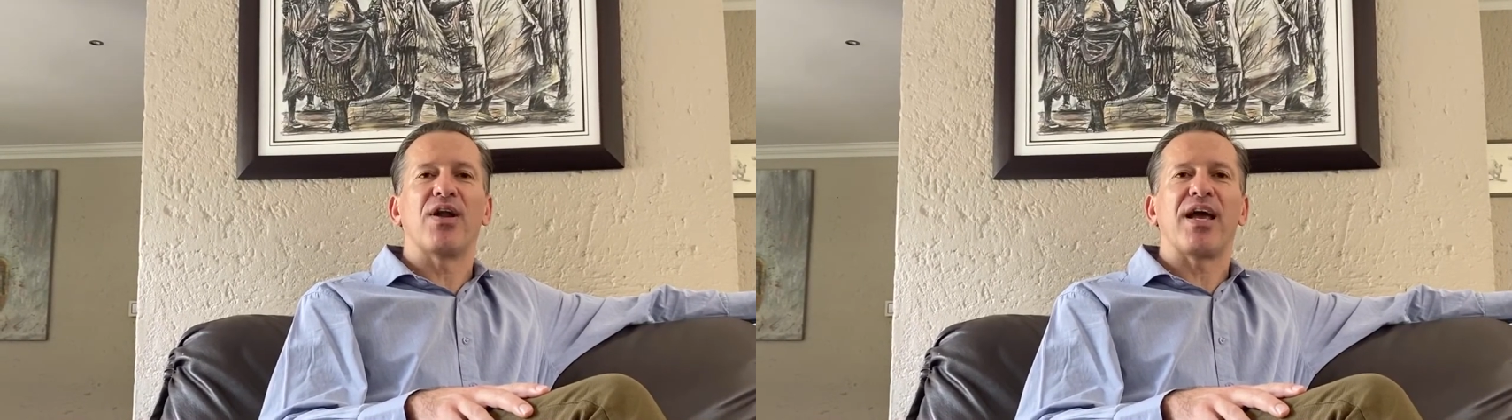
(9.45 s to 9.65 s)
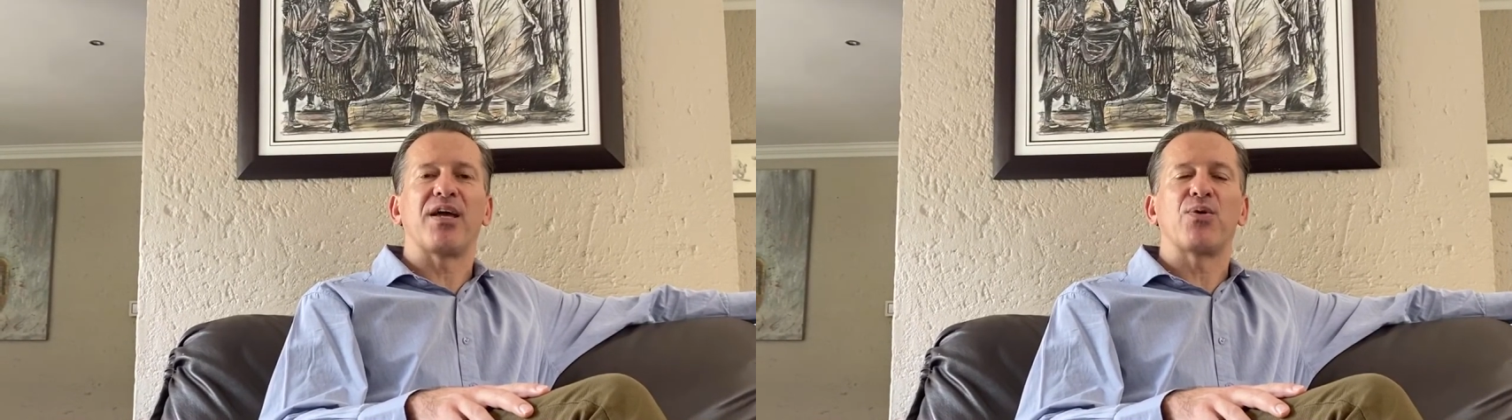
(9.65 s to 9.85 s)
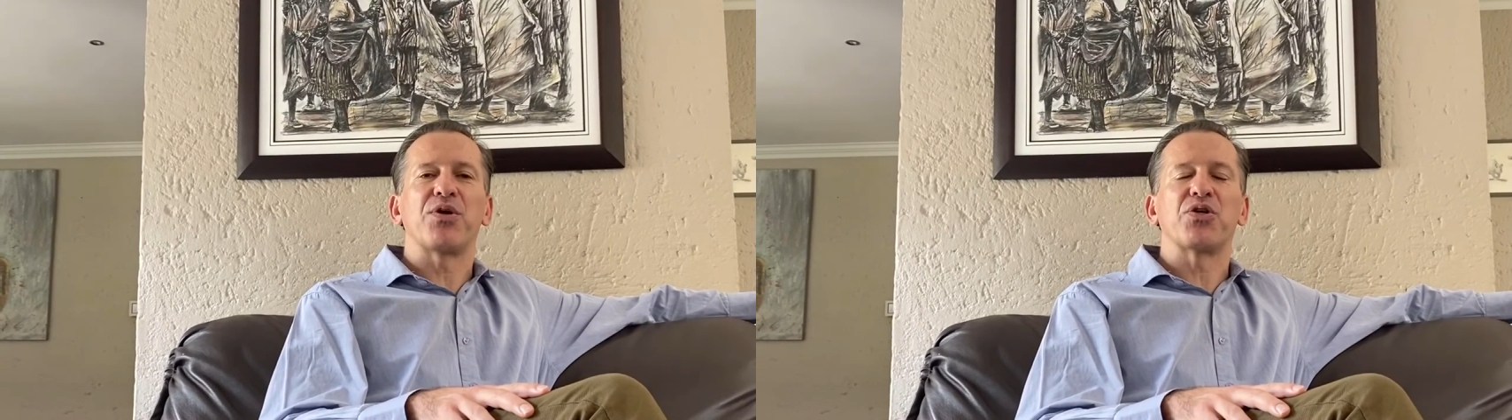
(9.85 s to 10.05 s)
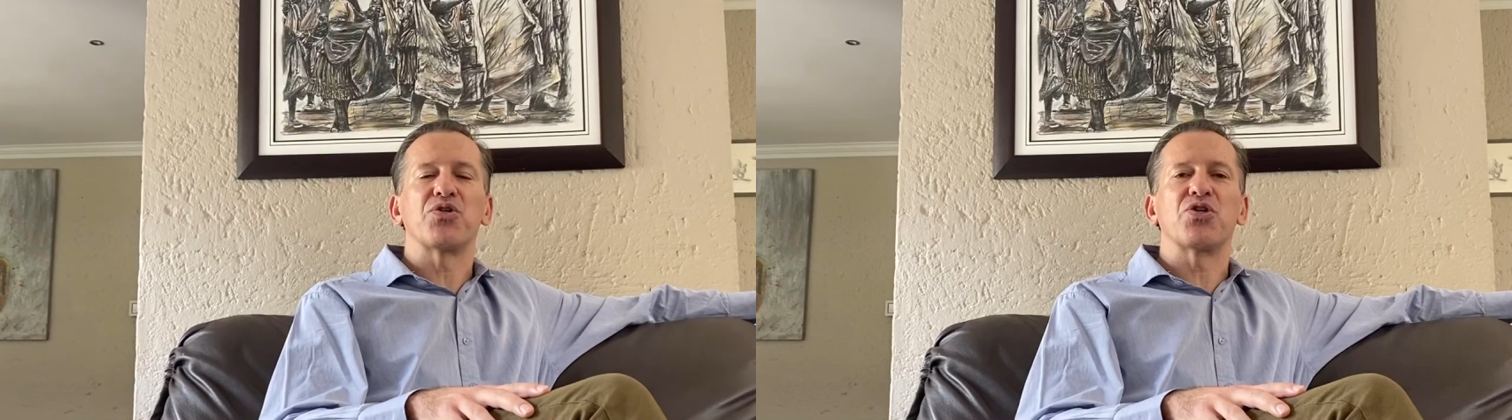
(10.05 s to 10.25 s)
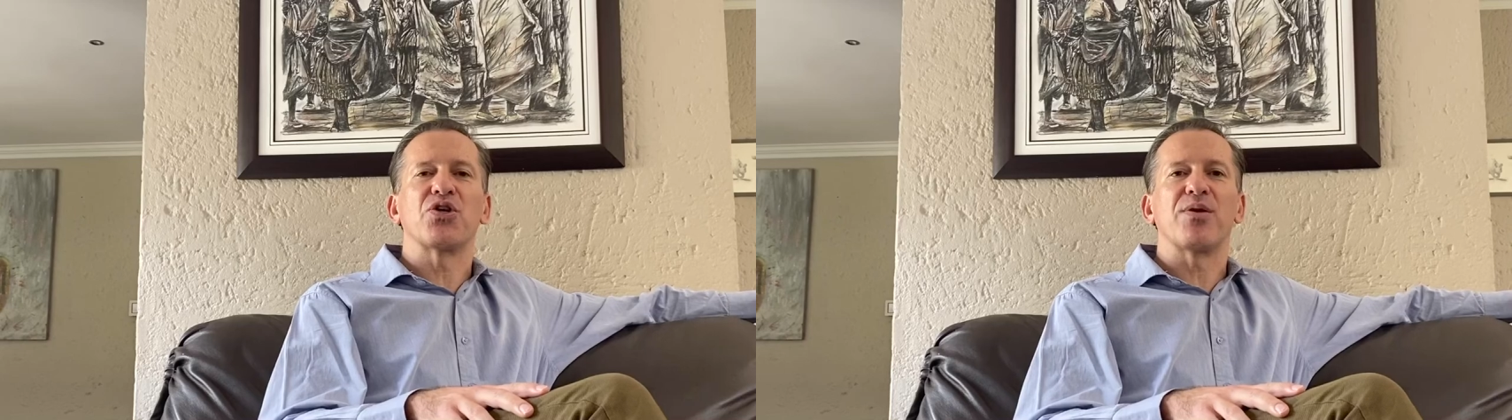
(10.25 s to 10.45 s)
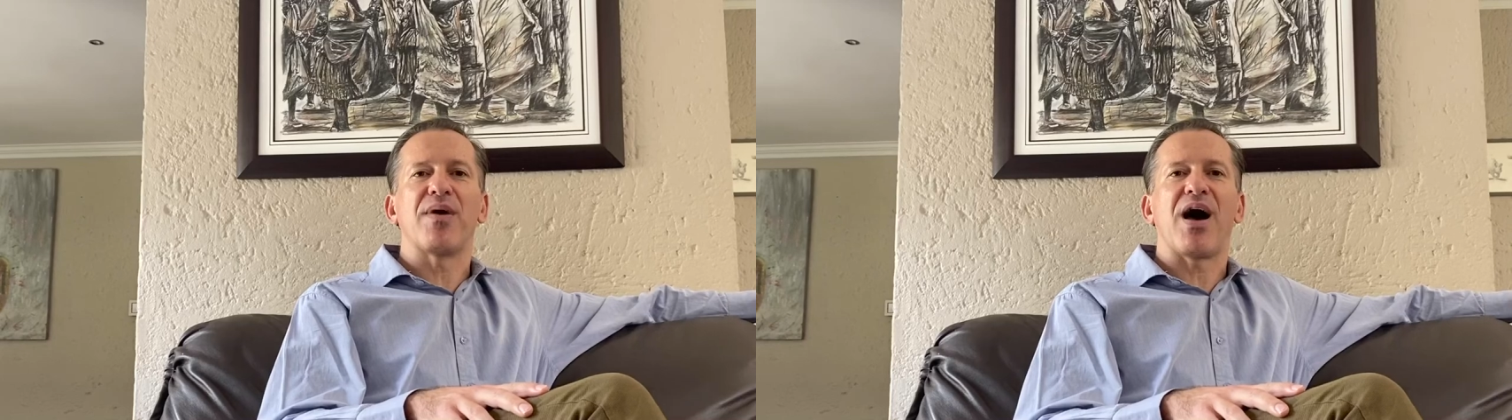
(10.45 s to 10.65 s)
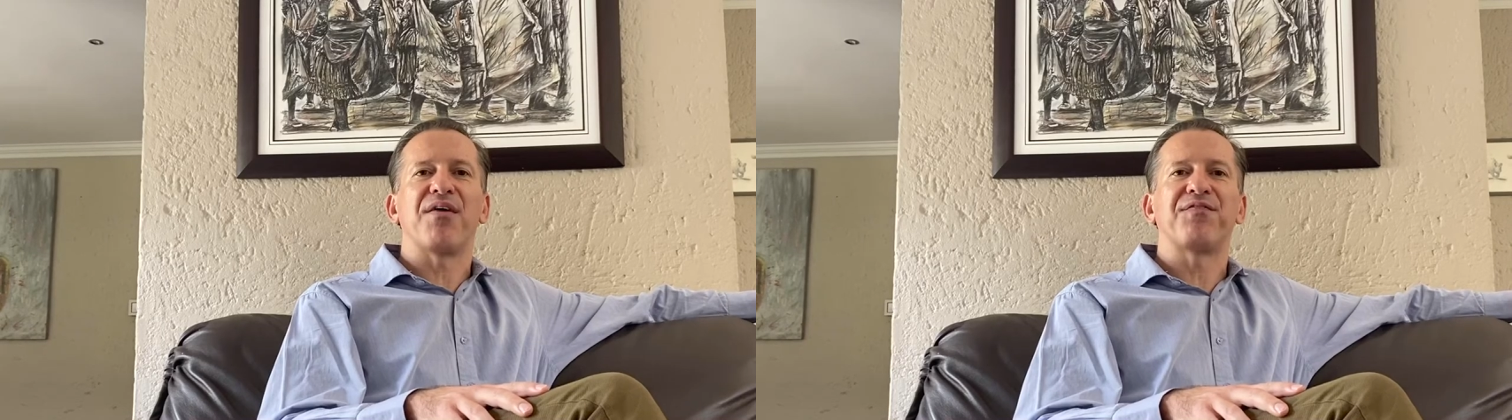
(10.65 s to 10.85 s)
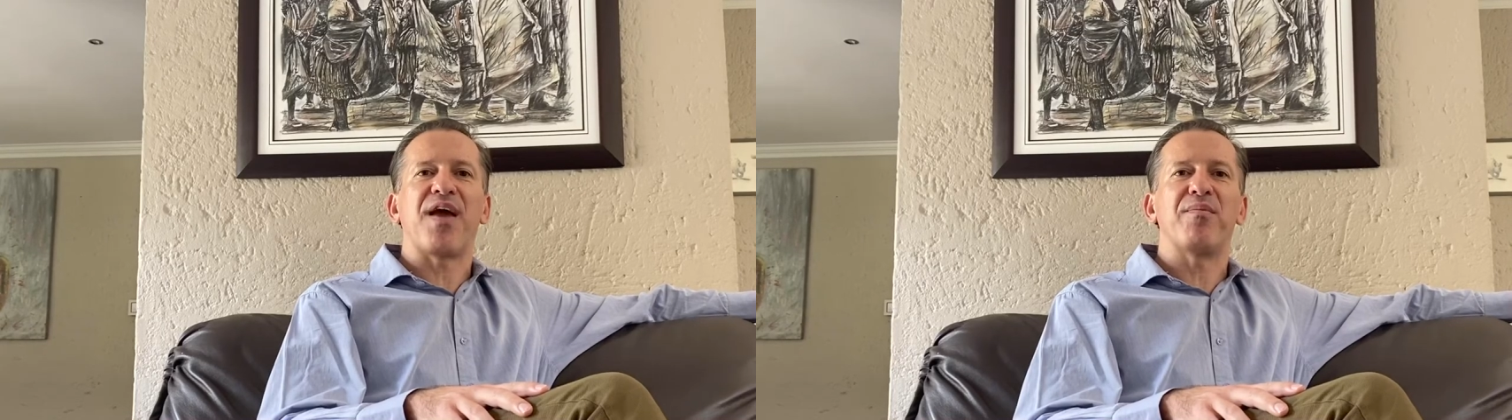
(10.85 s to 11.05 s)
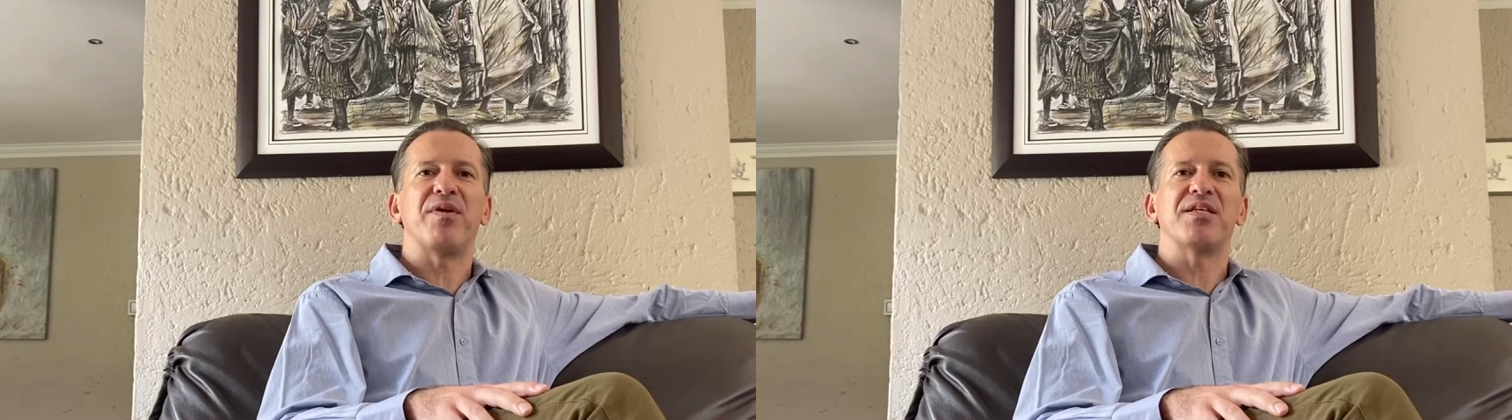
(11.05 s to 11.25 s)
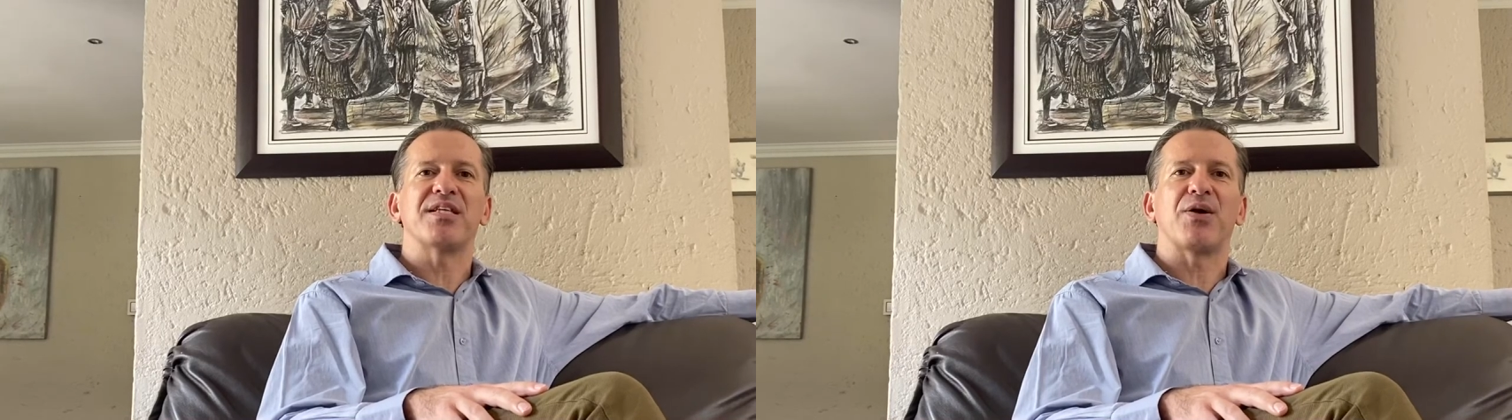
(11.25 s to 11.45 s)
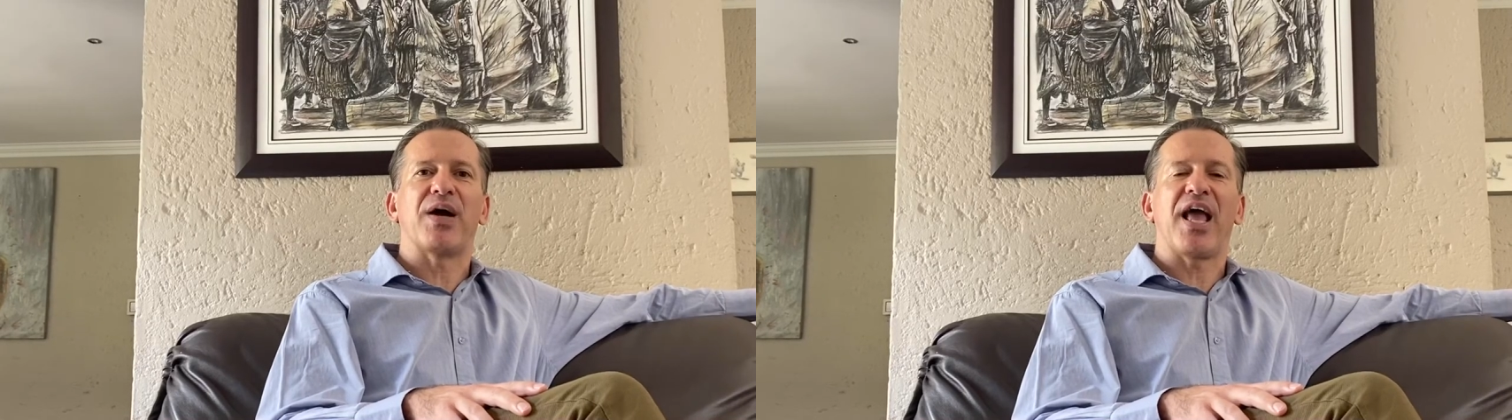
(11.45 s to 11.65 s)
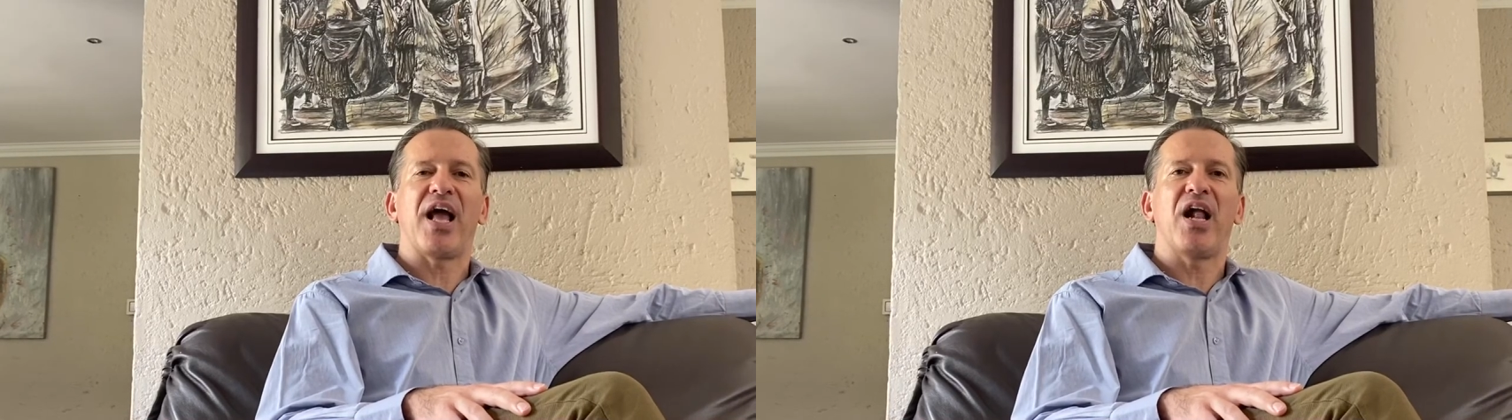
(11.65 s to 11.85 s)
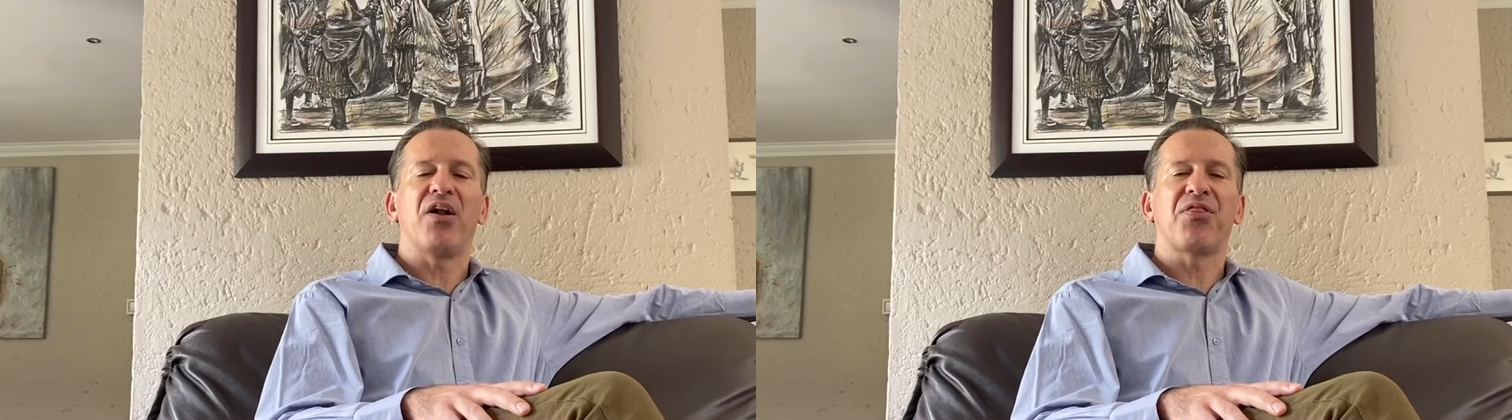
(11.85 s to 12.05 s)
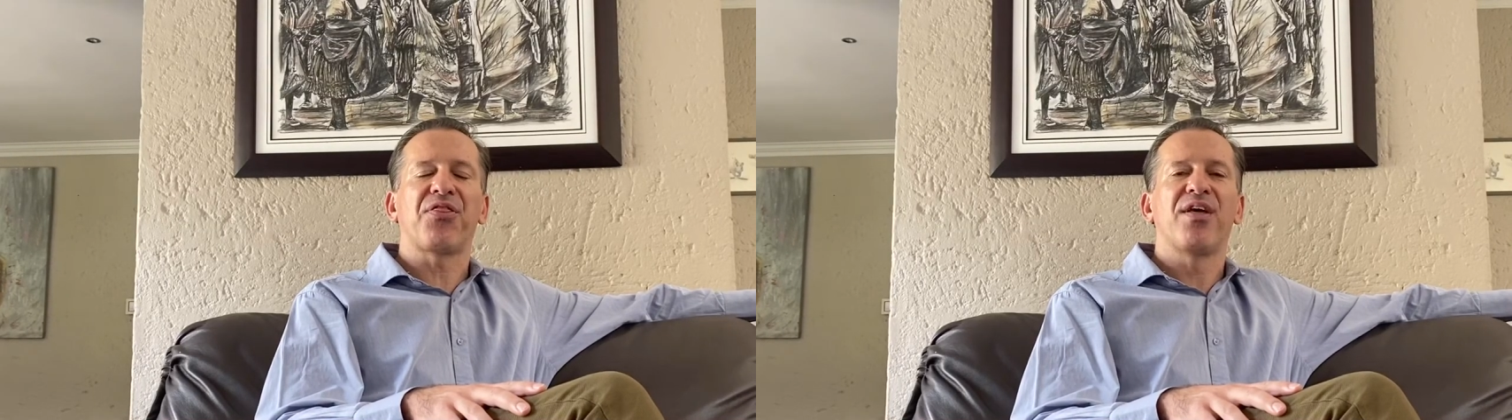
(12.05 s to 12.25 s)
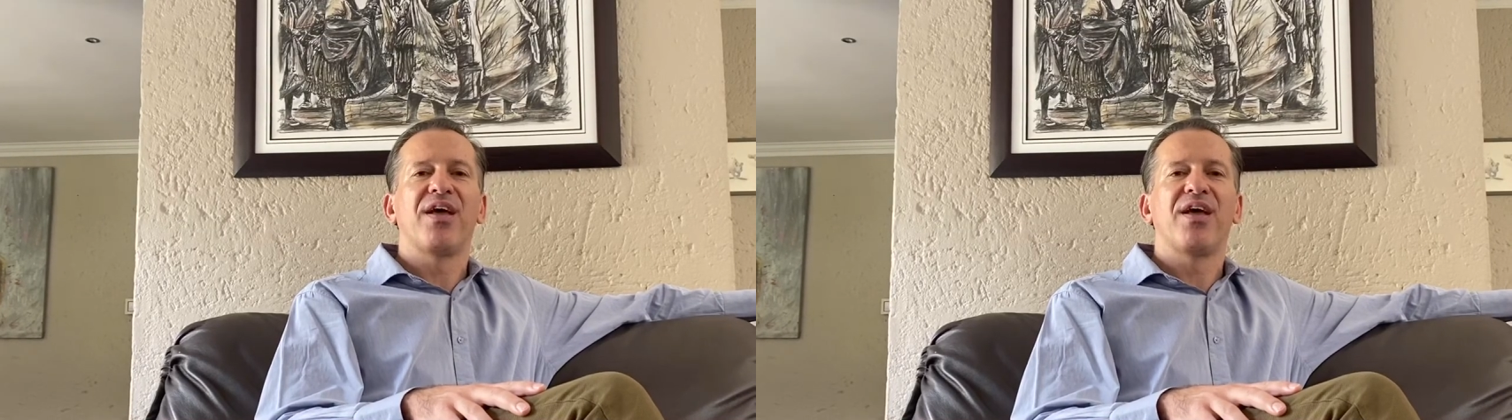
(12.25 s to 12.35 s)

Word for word: like we're concerned about our families, our health,